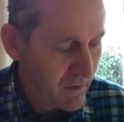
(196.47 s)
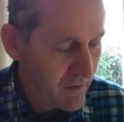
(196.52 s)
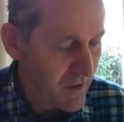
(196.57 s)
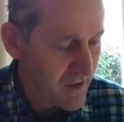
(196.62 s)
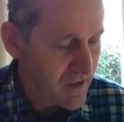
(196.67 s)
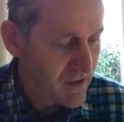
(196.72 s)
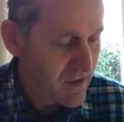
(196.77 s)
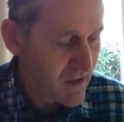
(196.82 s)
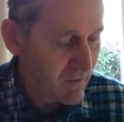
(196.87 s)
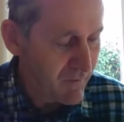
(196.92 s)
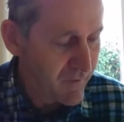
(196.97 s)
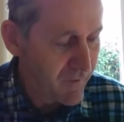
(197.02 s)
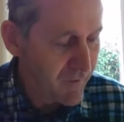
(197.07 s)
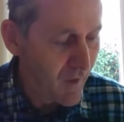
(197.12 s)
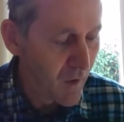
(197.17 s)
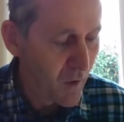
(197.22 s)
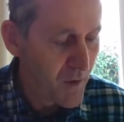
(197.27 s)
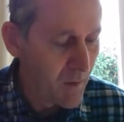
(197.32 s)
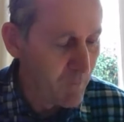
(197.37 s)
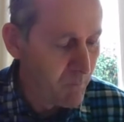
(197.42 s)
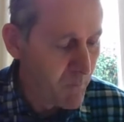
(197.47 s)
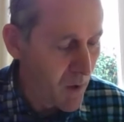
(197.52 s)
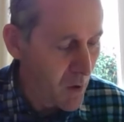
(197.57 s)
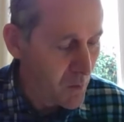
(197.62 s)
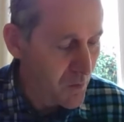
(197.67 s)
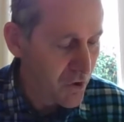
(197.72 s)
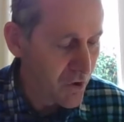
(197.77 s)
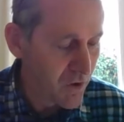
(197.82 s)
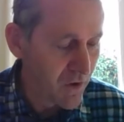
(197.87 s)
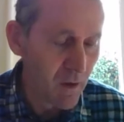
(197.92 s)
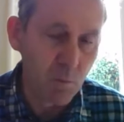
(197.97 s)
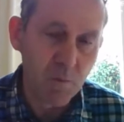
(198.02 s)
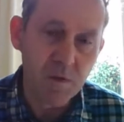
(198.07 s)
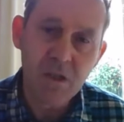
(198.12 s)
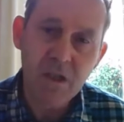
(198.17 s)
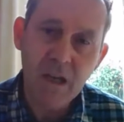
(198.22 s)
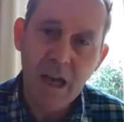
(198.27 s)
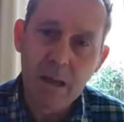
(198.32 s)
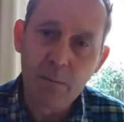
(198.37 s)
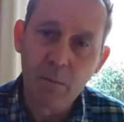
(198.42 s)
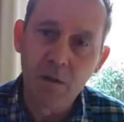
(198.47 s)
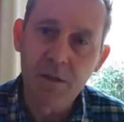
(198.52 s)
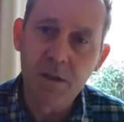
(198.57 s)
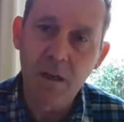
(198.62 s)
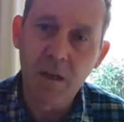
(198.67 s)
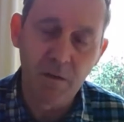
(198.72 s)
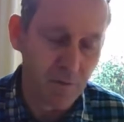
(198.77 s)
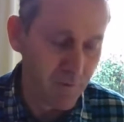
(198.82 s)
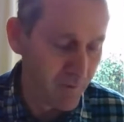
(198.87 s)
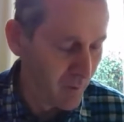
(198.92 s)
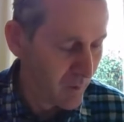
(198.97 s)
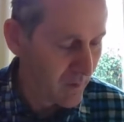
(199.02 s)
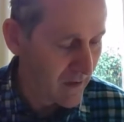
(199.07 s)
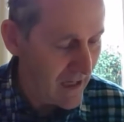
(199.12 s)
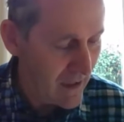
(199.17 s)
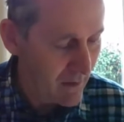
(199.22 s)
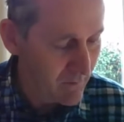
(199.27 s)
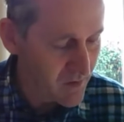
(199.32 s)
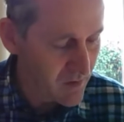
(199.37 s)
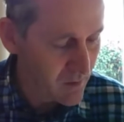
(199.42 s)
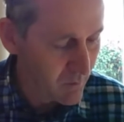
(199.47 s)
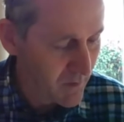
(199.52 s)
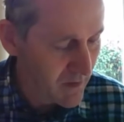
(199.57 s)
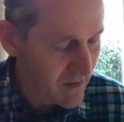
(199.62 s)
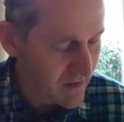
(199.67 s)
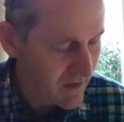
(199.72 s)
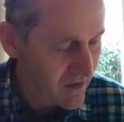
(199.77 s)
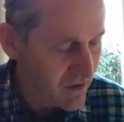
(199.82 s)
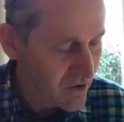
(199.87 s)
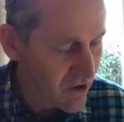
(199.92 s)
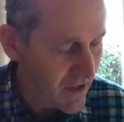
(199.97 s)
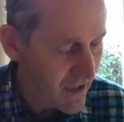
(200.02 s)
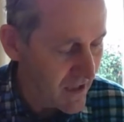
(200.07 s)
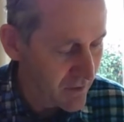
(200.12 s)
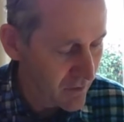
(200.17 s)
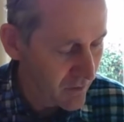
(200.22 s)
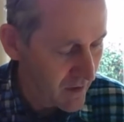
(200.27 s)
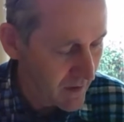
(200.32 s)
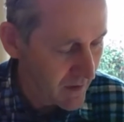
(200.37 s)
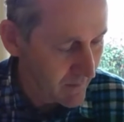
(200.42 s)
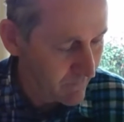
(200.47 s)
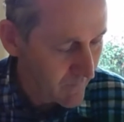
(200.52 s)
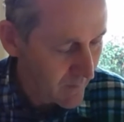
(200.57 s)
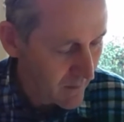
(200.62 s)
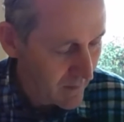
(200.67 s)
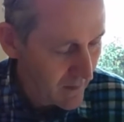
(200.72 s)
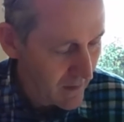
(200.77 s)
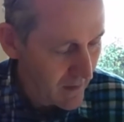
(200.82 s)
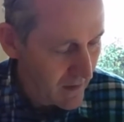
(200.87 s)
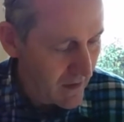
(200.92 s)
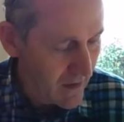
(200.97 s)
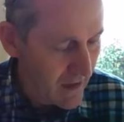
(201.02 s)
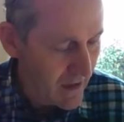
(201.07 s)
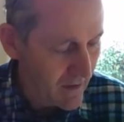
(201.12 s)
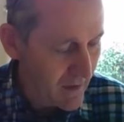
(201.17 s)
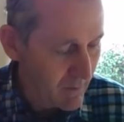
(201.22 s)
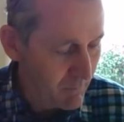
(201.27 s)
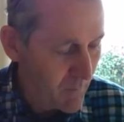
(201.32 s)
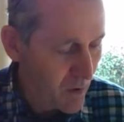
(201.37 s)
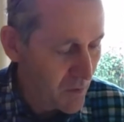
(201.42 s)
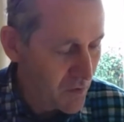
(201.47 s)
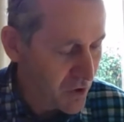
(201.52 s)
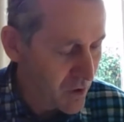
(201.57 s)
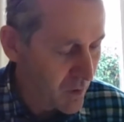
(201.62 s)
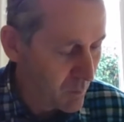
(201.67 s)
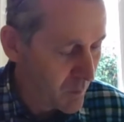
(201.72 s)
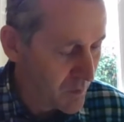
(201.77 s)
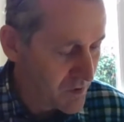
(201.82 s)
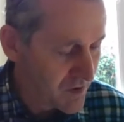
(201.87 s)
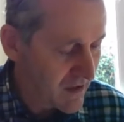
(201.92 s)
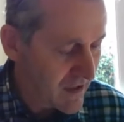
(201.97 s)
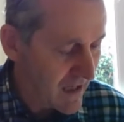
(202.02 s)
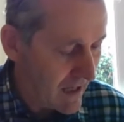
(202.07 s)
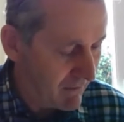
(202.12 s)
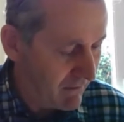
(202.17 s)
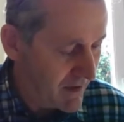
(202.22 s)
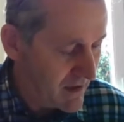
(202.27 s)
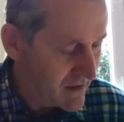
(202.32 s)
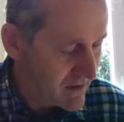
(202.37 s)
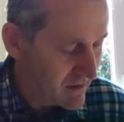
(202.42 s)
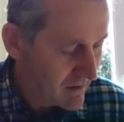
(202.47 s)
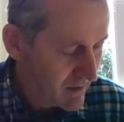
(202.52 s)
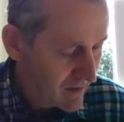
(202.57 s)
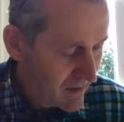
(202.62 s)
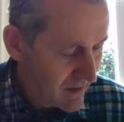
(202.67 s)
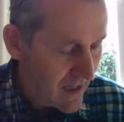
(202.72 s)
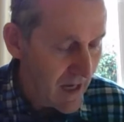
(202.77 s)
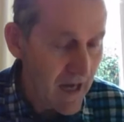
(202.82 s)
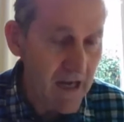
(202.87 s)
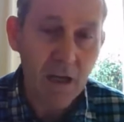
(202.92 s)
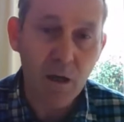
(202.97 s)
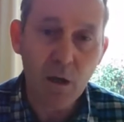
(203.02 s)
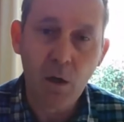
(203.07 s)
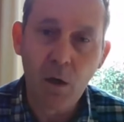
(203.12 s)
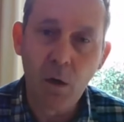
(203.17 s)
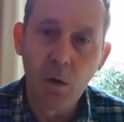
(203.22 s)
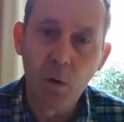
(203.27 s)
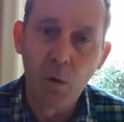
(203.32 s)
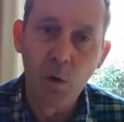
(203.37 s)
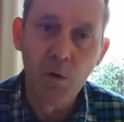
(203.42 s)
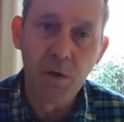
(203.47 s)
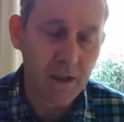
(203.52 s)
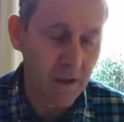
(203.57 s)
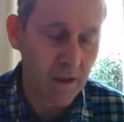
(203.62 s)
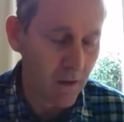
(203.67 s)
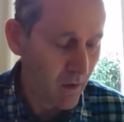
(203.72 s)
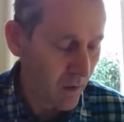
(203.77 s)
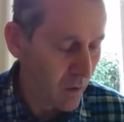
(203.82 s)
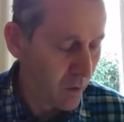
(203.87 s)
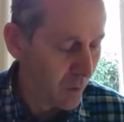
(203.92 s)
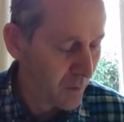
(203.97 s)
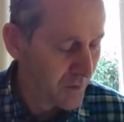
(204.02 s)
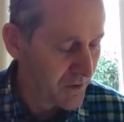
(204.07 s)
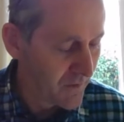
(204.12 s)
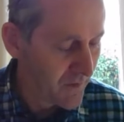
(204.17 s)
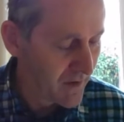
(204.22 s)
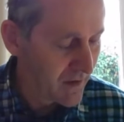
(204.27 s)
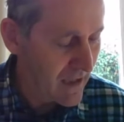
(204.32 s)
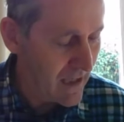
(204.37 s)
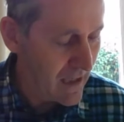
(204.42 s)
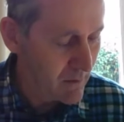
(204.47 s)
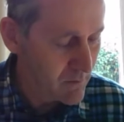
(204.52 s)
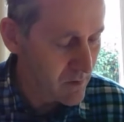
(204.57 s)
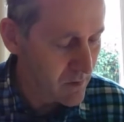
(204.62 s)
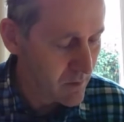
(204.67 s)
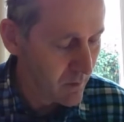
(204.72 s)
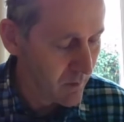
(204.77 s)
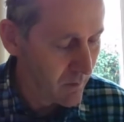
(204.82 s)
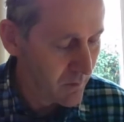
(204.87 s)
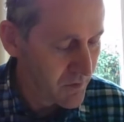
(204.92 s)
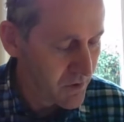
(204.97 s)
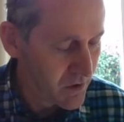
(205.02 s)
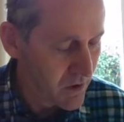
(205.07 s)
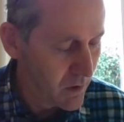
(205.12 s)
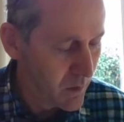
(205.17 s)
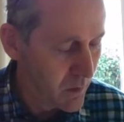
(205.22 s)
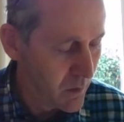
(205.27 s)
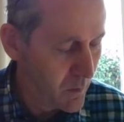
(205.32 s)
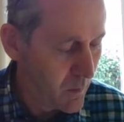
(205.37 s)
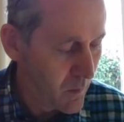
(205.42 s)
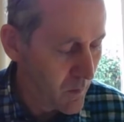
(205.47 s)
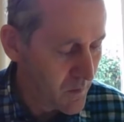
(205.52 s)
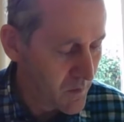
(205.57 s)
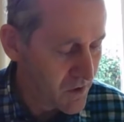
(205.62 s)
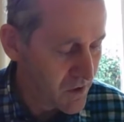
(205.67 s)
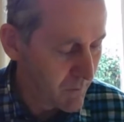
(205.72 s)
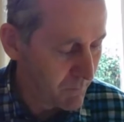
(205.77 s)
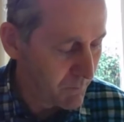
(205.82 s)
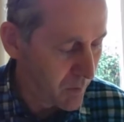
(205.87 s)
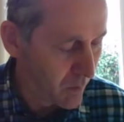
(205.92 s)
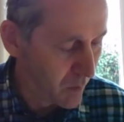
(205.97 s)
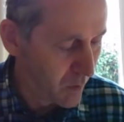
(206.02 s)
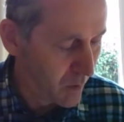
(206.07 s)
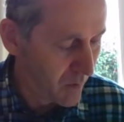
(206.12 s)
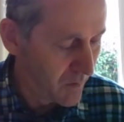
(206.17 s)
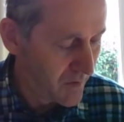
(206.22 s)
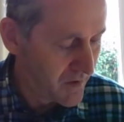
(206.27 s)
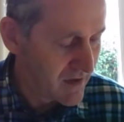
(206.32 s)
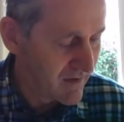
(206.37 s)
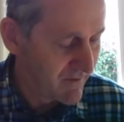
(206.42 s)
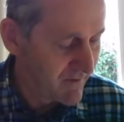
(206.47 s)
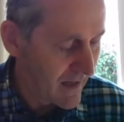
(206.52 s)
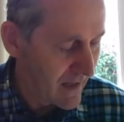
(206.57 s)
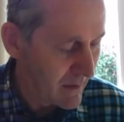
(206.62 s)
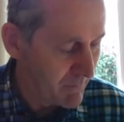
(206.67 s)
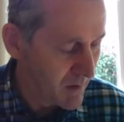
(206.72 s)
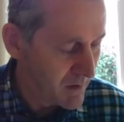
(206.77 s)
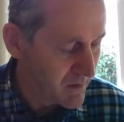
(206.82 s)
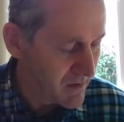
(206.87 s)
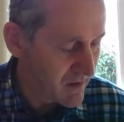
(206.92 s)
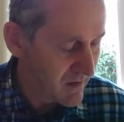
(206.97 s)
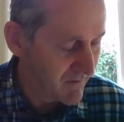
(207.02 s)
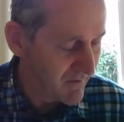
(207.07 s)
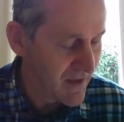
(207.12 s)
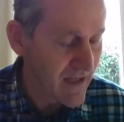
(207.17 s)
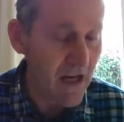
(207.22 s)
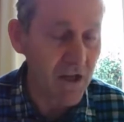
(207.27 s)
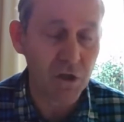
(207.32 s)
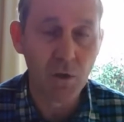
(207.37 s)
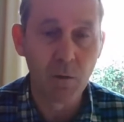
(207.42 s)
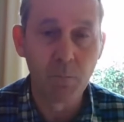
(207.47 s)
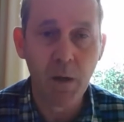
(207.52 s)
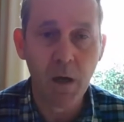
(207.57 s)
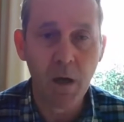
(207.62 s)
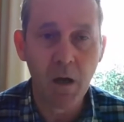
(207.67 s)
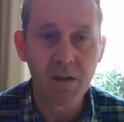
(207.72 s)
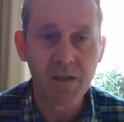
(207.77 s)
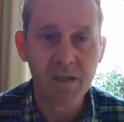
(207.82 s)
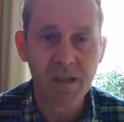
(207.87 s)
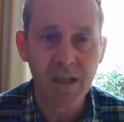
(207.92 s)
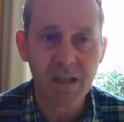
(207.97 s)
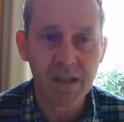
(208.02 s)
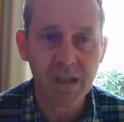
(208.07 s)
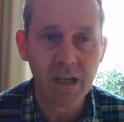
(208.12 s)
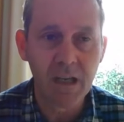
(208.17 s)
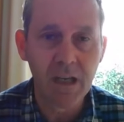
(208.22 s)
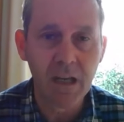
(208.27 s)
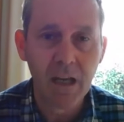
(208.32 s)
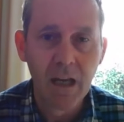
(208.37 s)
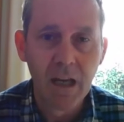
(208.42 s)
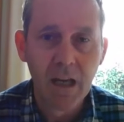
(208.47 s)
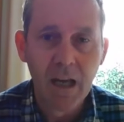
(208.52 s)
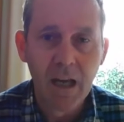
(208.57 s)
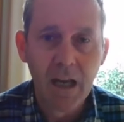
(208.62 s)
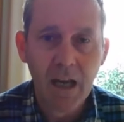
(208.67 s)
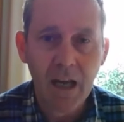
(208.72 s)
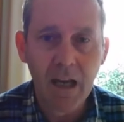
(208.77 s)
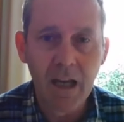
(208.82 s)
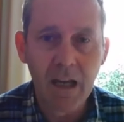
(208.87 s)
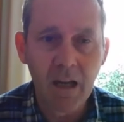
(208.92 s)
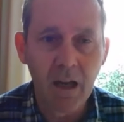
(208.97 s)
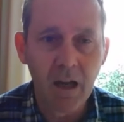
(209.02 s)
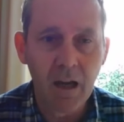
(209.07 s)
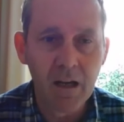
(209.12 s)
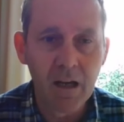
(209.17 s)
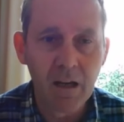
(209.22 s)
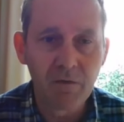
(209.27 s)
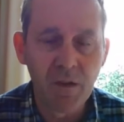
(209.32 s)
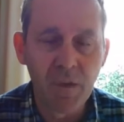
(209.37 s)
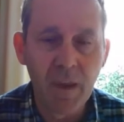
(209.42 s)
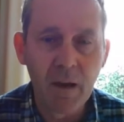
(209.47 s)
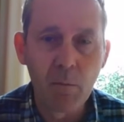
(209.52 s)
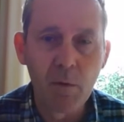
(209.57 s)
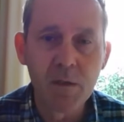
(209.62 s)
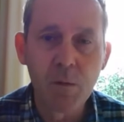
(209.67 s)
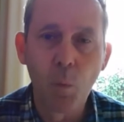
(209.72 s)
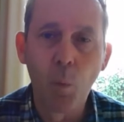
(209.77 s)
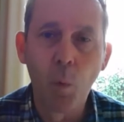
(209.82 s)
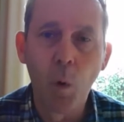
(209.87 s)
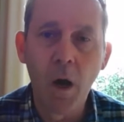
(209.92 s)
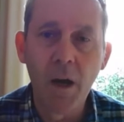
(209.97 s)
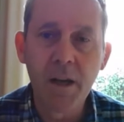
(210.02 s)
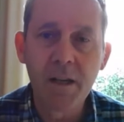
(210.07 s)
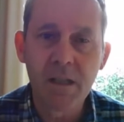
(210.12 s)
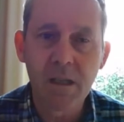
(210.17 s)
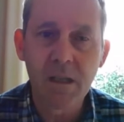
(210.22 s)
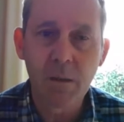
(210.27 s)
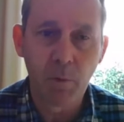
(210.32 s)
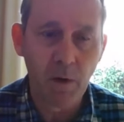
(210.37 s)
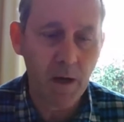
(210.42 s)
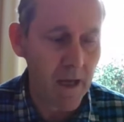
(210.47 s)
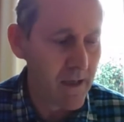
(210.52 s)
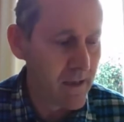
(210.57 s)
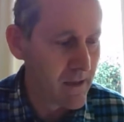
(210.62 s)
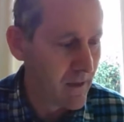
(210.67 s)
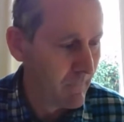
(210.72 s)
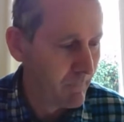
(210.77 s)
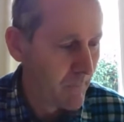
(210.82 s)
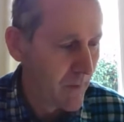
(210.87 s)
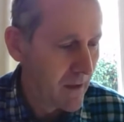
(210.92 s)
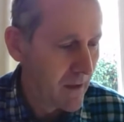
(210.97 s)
This followed a motion that was tabled at a full council meeting in January. The motion was carried, and it called on the council to support the development of a national park city in Cardiff, and there was widespread